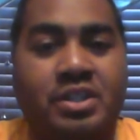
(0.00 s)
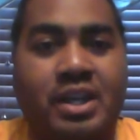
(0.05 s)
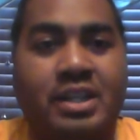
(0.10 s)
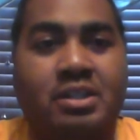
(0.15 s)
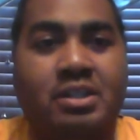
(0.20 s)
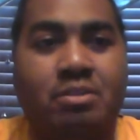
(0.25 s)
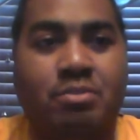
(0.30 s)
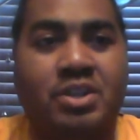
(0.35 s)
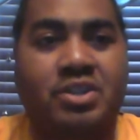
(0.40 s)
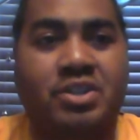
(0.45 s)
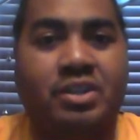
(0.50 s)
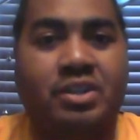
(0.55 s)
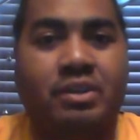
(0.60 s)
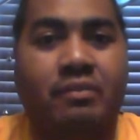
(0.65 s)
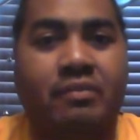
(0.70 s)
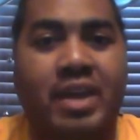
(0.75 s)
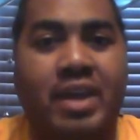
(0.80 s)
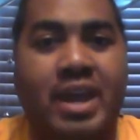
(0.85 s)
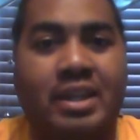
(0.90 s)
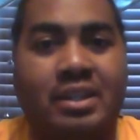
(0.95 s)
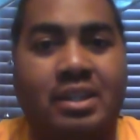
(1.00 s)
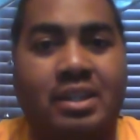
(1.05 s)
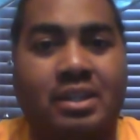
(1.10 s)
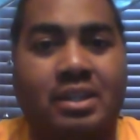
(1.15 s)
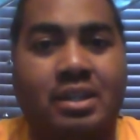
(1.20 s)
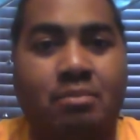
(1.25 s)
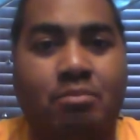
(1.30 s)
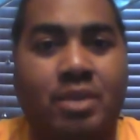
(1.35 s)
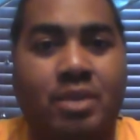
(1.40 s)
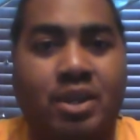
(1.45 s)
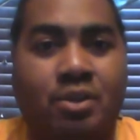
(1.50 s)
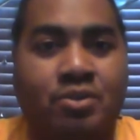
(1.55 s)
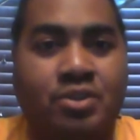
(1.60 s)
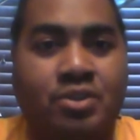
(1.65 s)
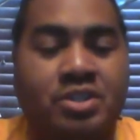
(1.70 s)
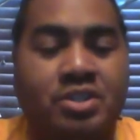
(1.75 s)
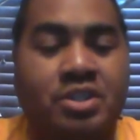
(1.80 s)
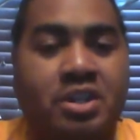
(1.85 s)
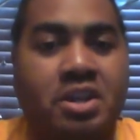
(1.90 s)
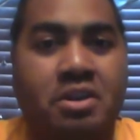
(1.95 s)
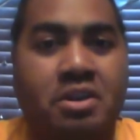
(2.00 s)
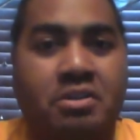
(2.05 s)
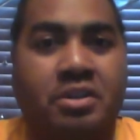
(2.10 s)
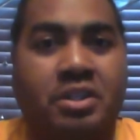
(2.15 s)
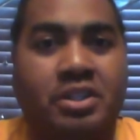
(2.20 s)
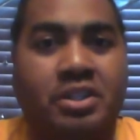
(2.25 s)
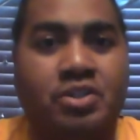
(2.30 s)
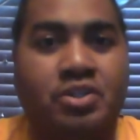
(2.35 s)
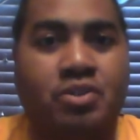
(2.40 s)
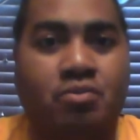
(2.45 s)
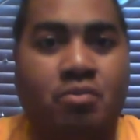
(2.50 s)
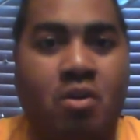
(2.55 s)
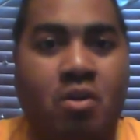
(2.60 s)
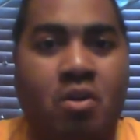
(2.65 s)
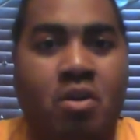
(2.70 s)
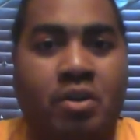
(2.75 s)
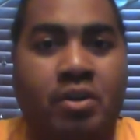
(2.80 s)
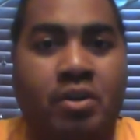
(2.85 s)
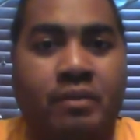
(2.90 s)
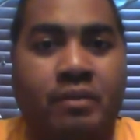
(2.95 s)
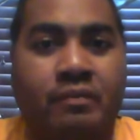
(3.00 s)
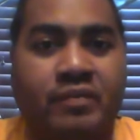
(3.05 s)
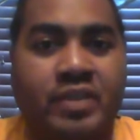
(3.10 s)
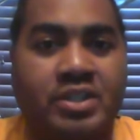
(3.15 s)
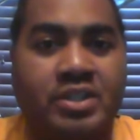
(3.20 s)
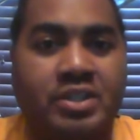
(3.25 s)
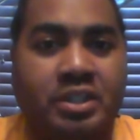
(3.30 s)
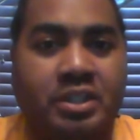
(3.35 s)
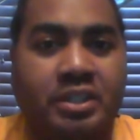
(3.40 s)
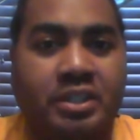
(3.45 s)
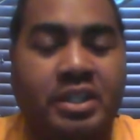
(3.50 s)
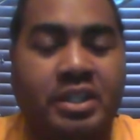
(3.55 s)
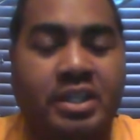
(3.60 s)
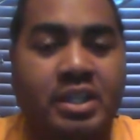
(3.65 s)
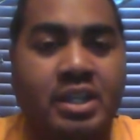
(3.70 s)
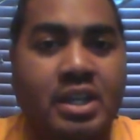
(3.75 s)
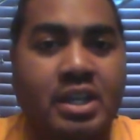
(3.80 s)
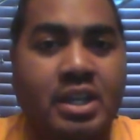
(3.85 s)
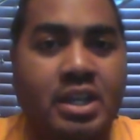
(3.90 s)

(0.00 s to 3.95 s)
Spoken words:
Not to mention the fact that men are just inherently stronger physically